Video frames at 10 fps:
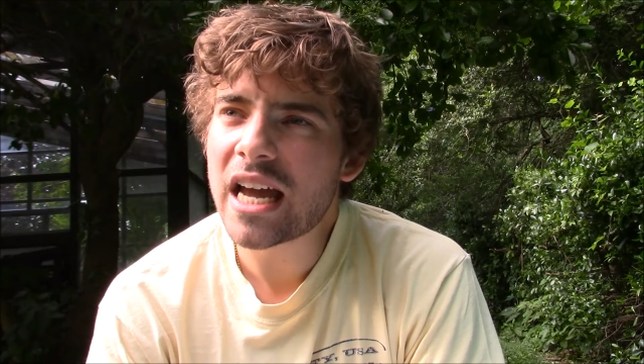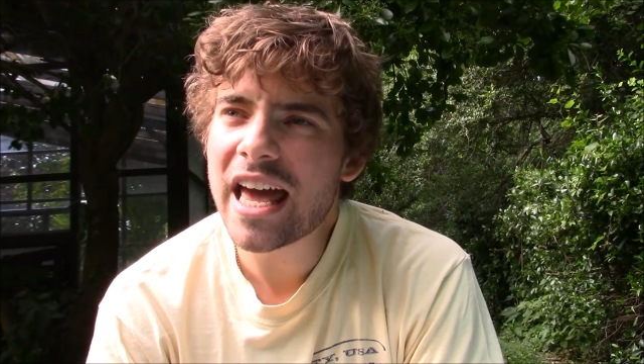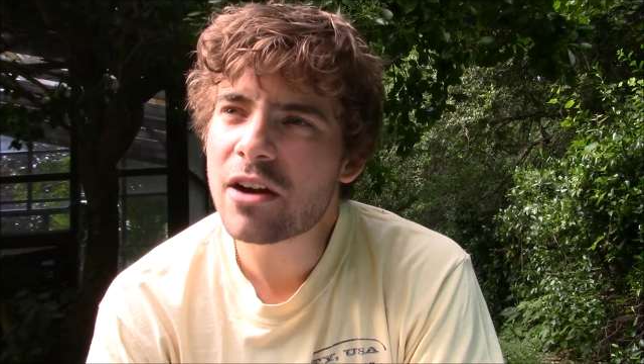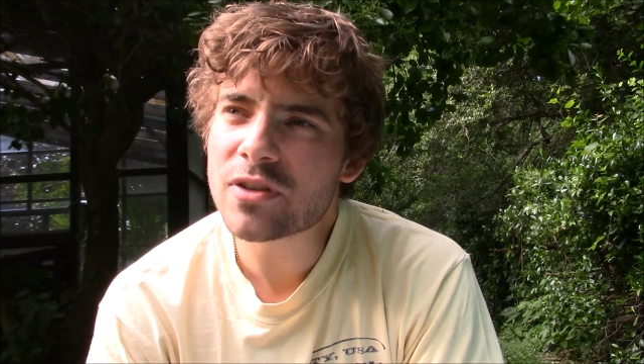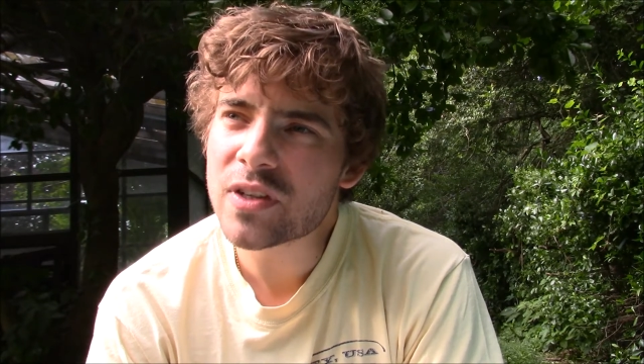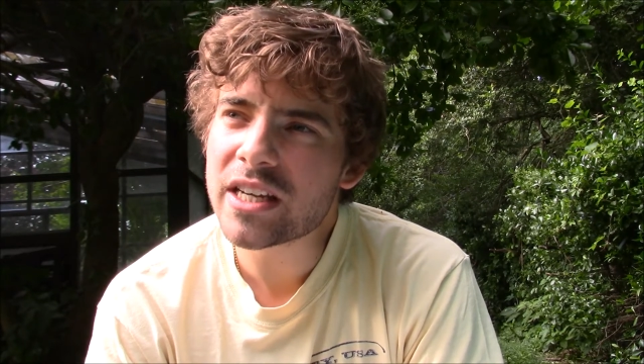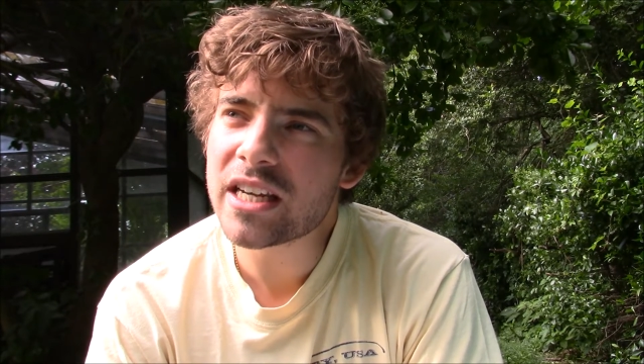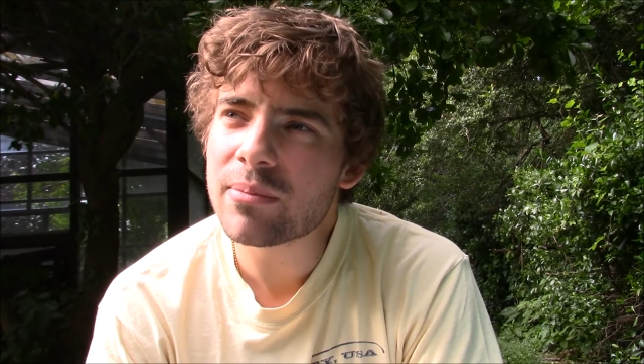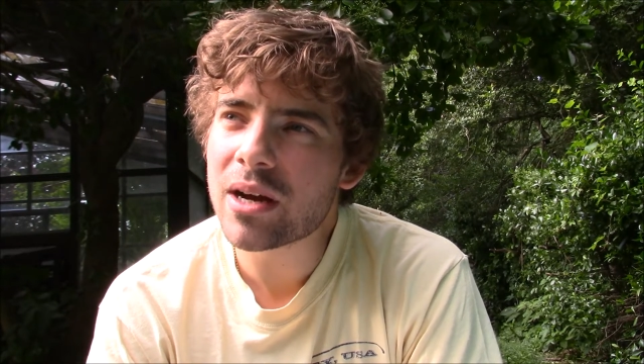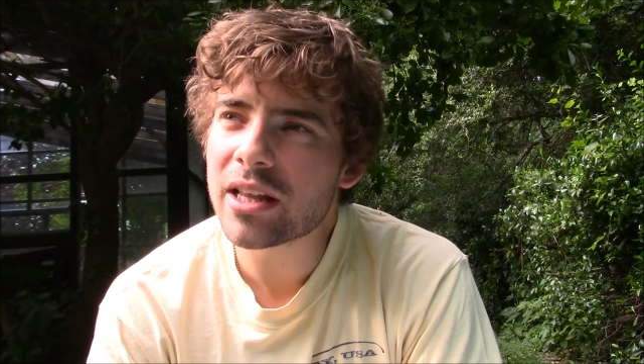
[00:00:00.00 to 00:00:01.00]
and I was
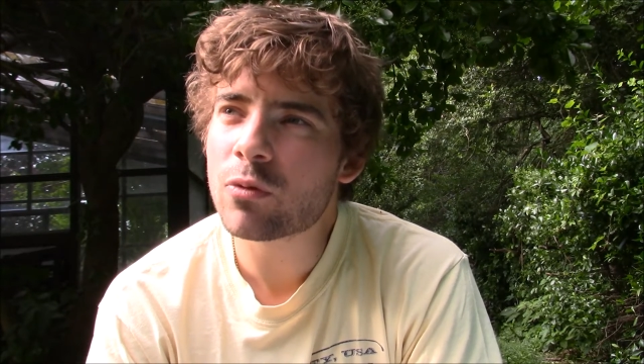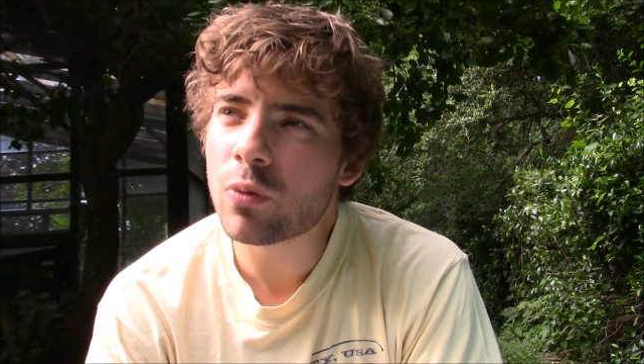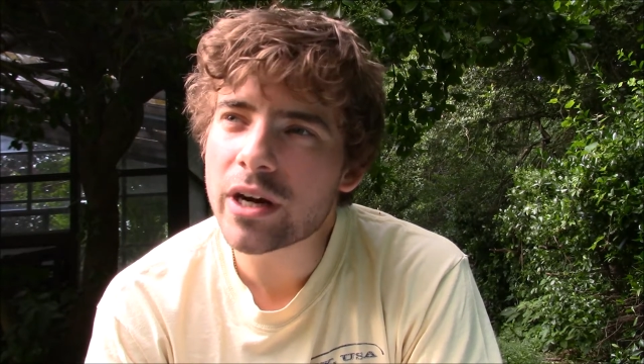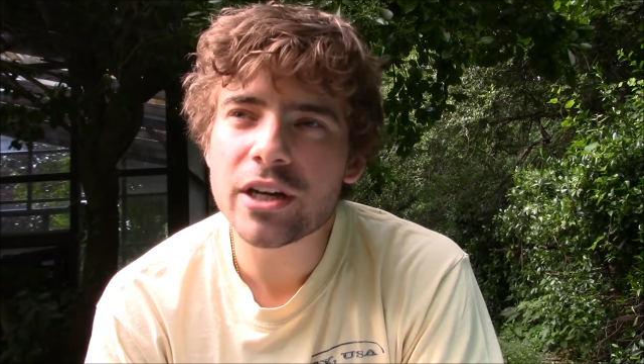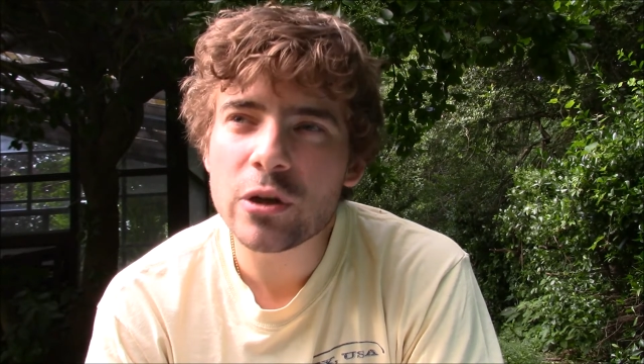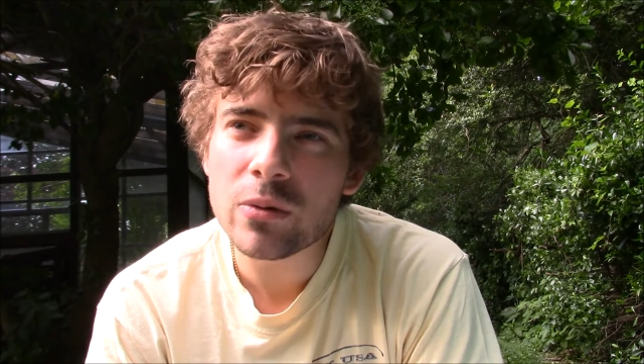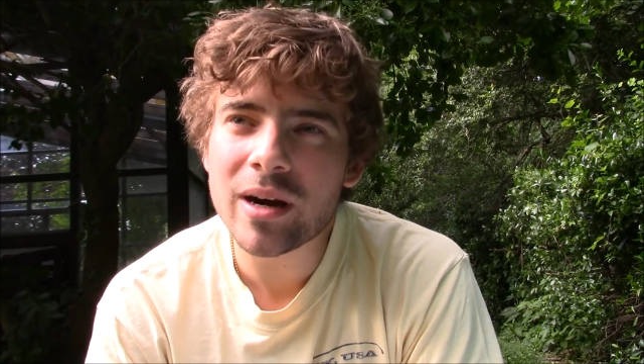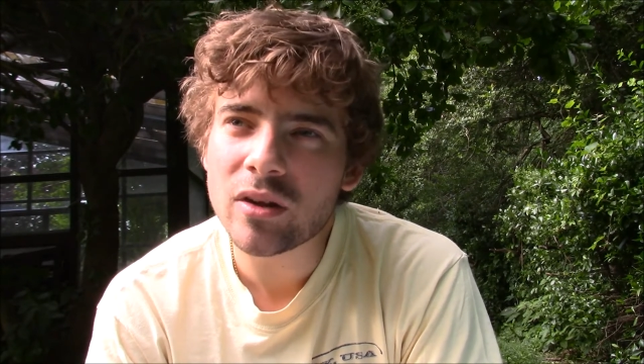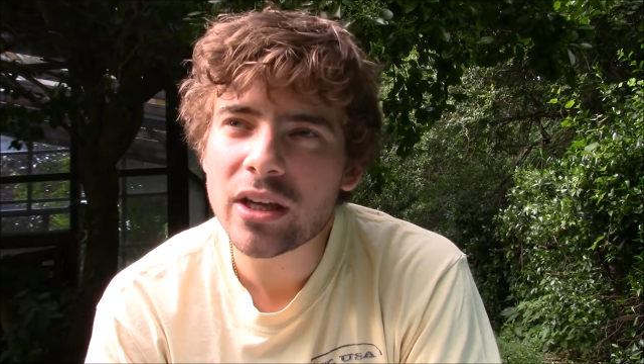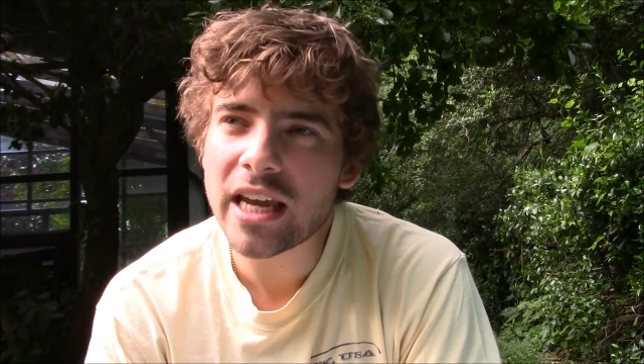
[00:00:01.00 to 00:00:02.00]
thinking about like what I knew
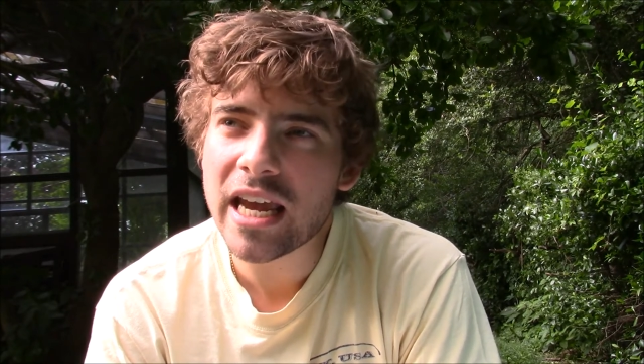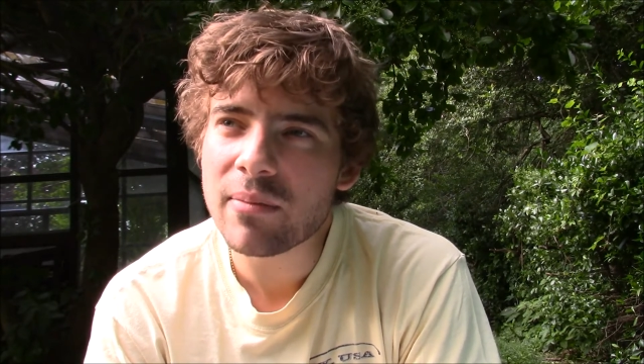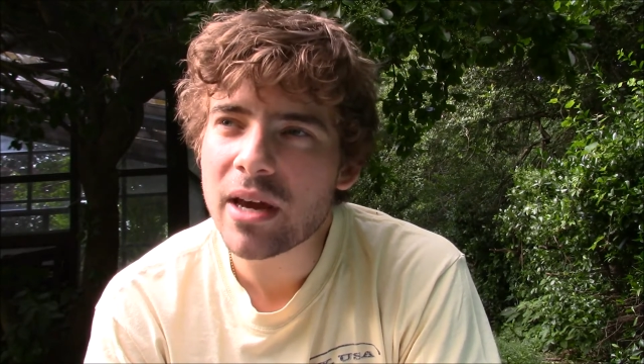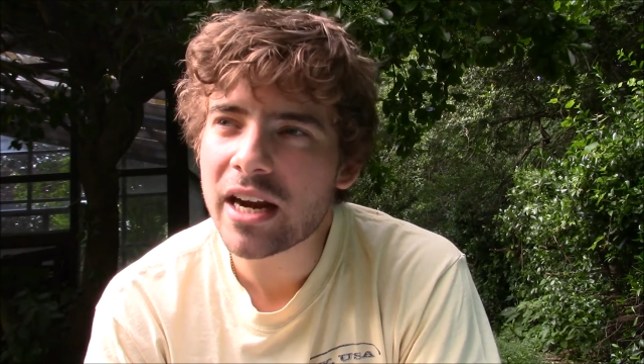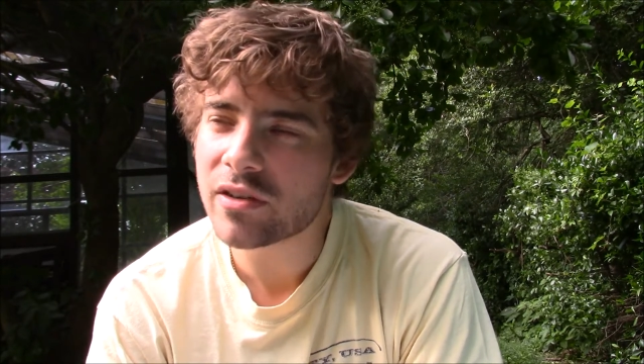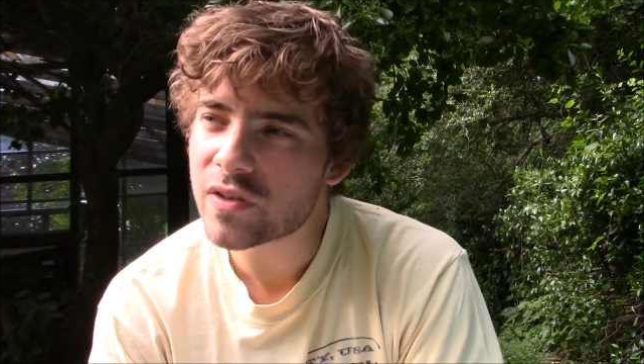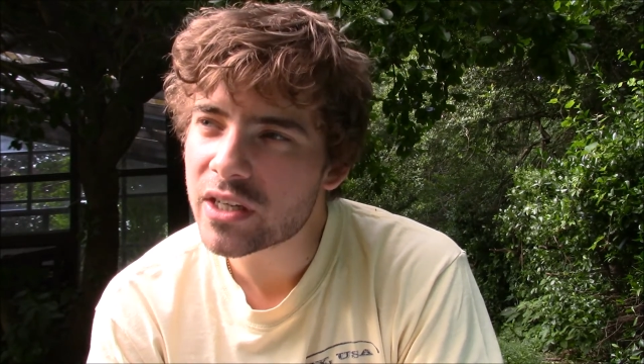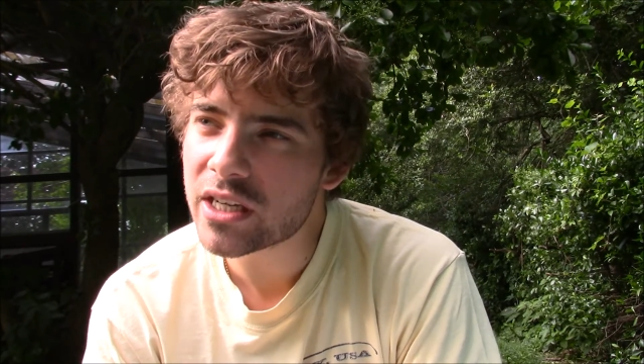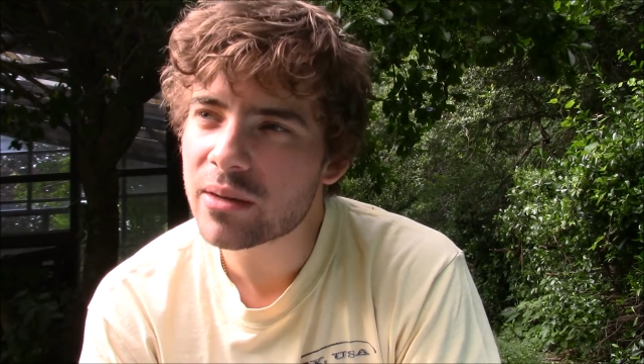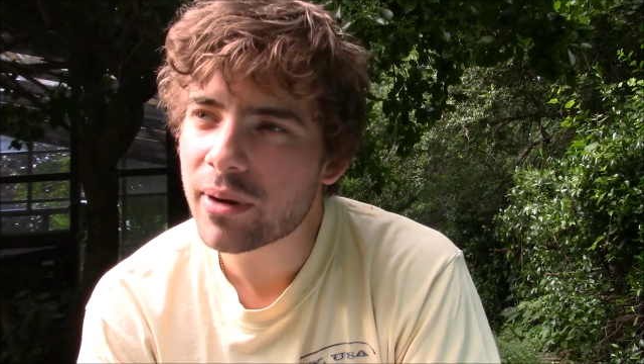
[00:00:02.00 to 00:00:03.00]
about the game, and I was
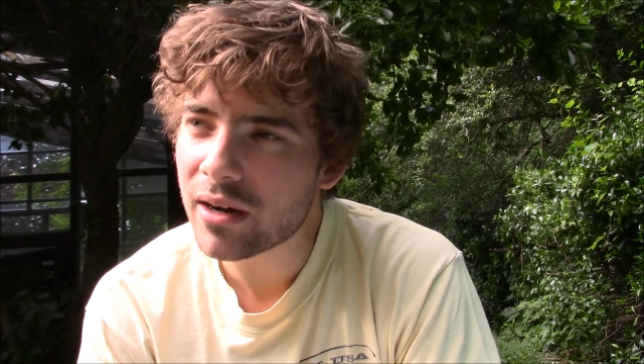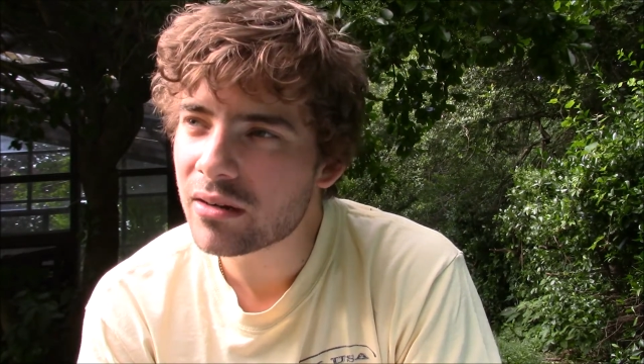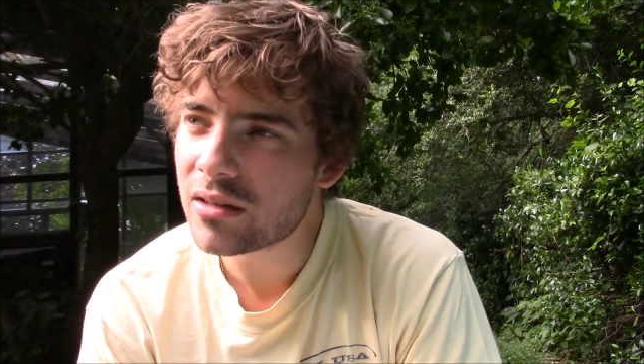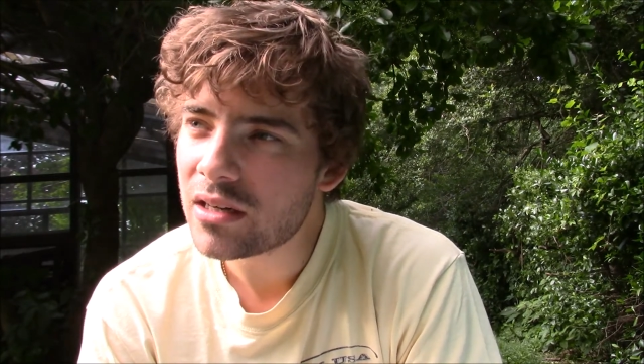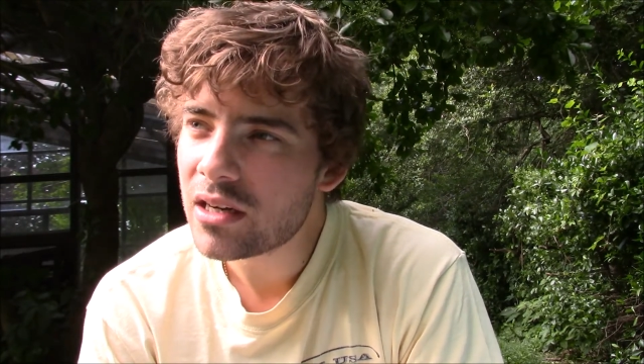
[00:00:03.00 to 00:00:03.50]
thinking about